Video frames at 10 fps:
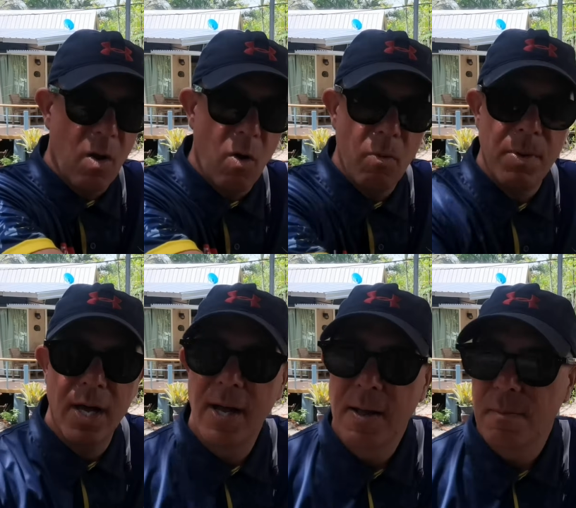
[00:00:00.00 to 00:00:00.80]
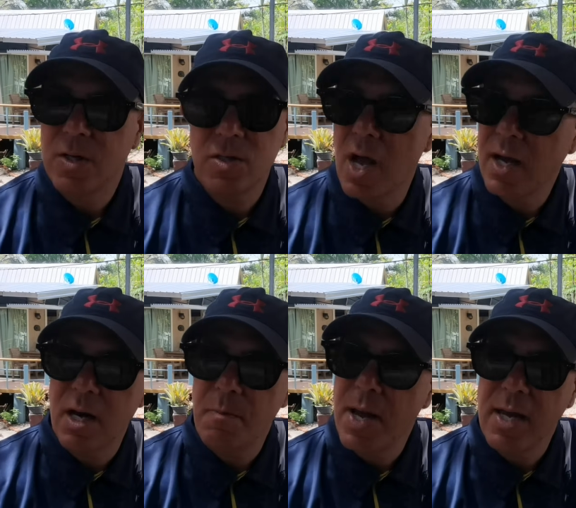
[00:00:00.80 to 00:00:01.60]
back home, it's
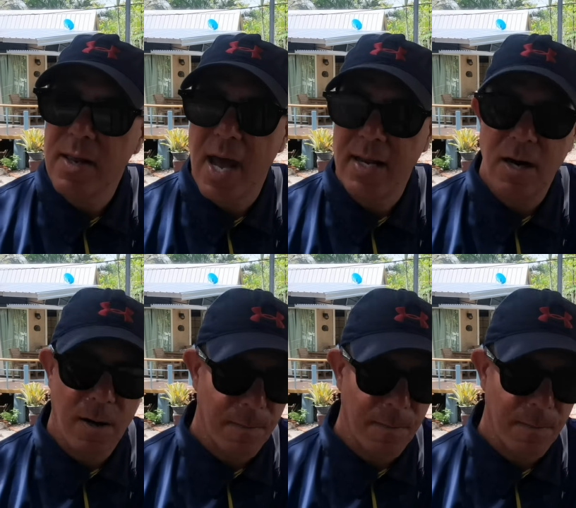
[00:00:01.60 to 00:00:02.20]
not going to pay you that